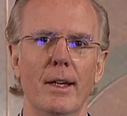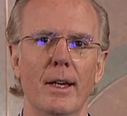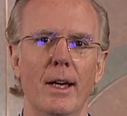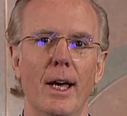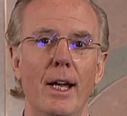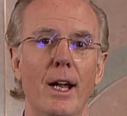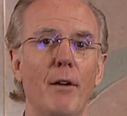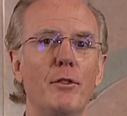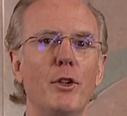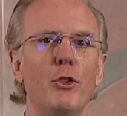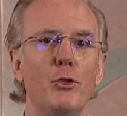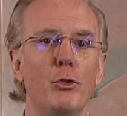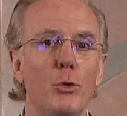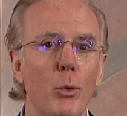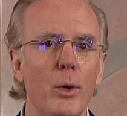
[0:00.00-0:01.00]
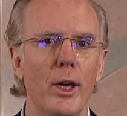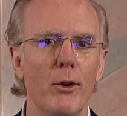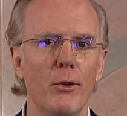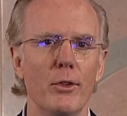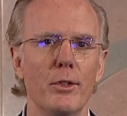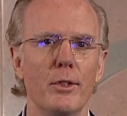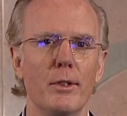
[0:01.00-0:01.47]
And after 2
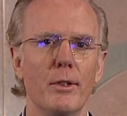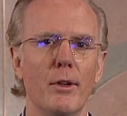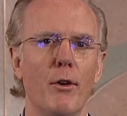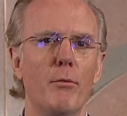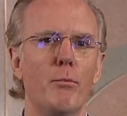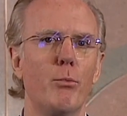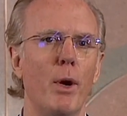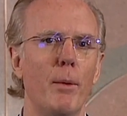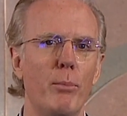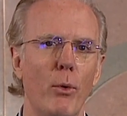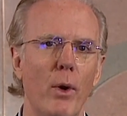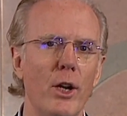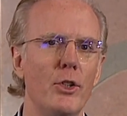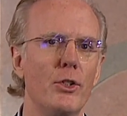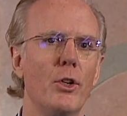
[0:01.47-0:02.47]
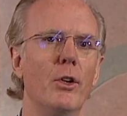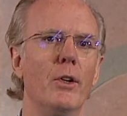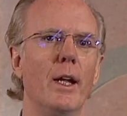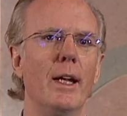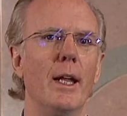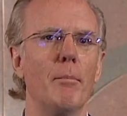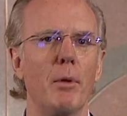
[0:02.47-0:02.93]
years of preparation
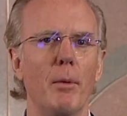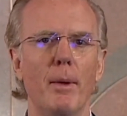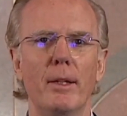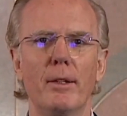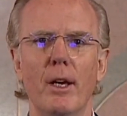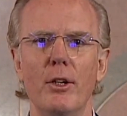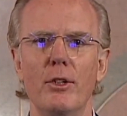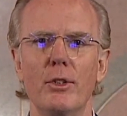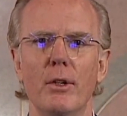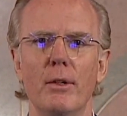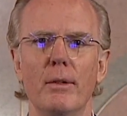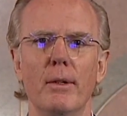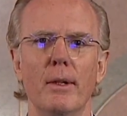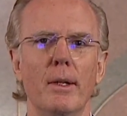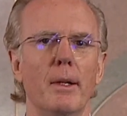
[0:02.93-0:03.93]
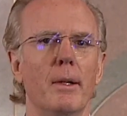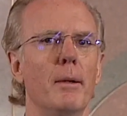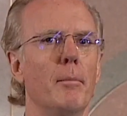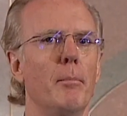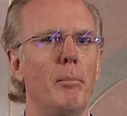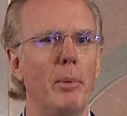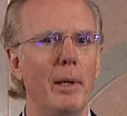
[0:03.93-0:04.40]
and implementation,
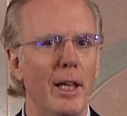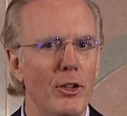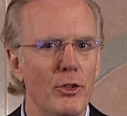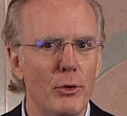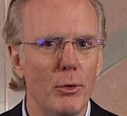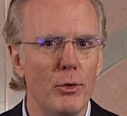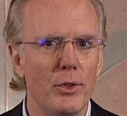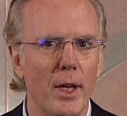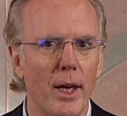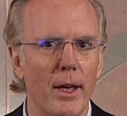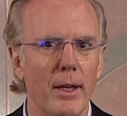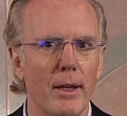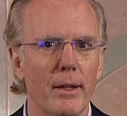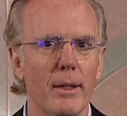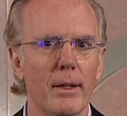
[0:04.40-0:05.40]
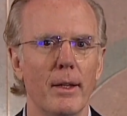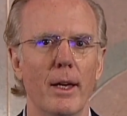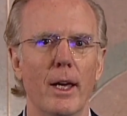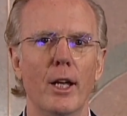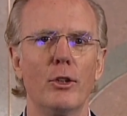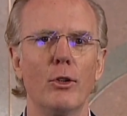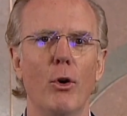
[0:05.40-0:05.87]
pleased to say,
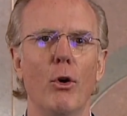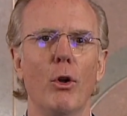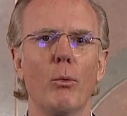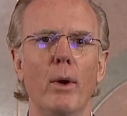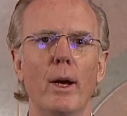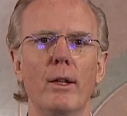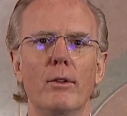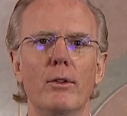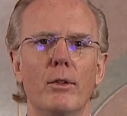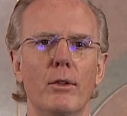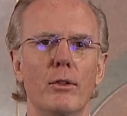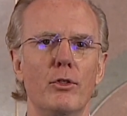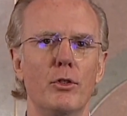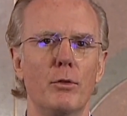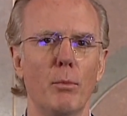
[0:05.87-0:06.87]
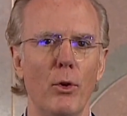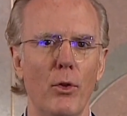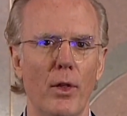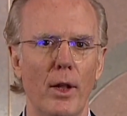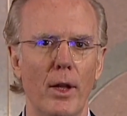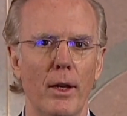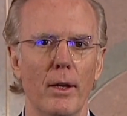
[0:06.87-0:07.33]
it all went
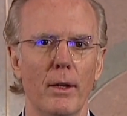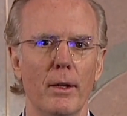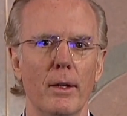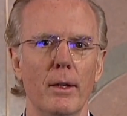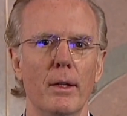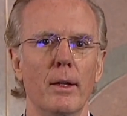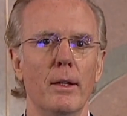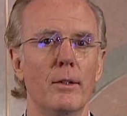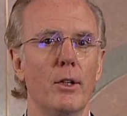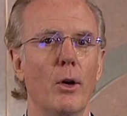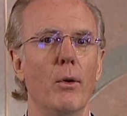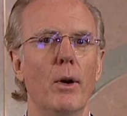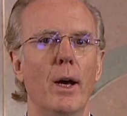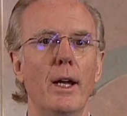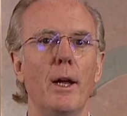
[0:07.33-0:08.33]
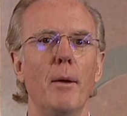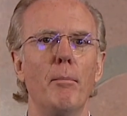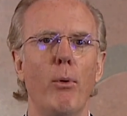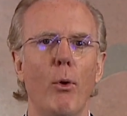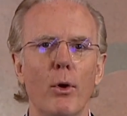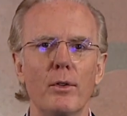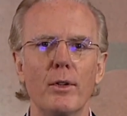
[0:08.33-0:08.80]
smoothly. So an
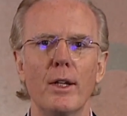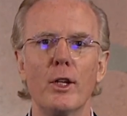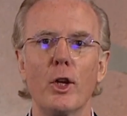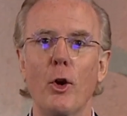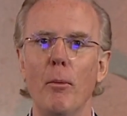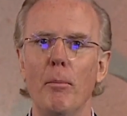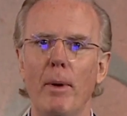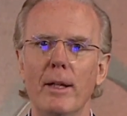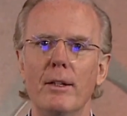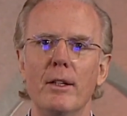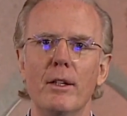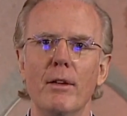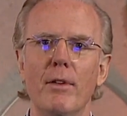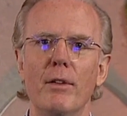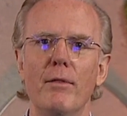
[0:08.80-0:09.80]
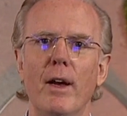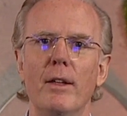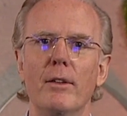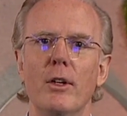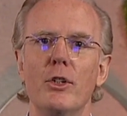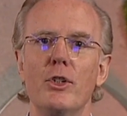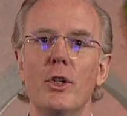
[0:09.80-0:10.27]
important competitive
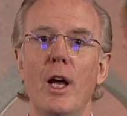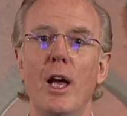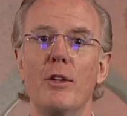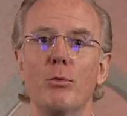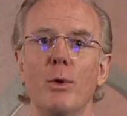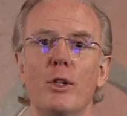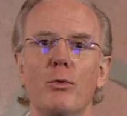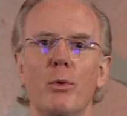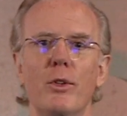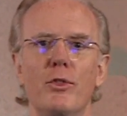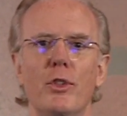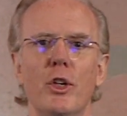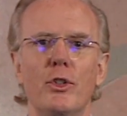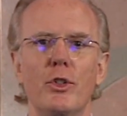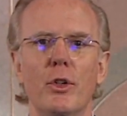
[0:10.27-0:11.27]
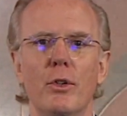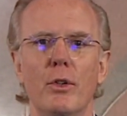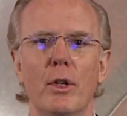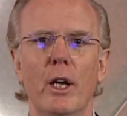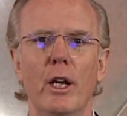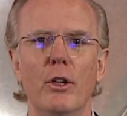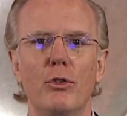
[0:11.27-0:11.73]
advantage as we transition
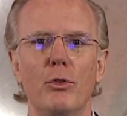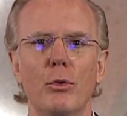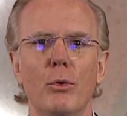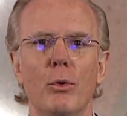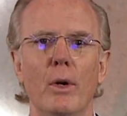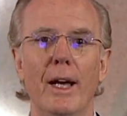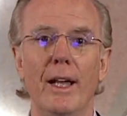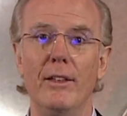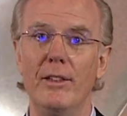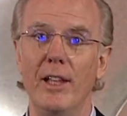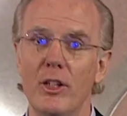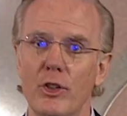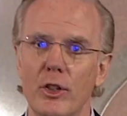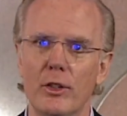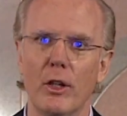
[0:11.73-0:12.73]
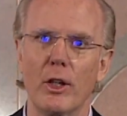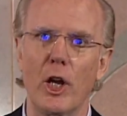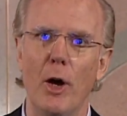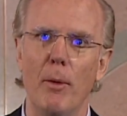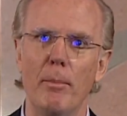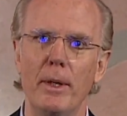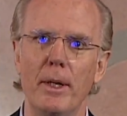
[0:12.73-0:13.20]
into a digital
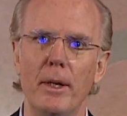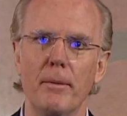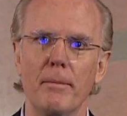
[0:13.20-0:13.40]
company.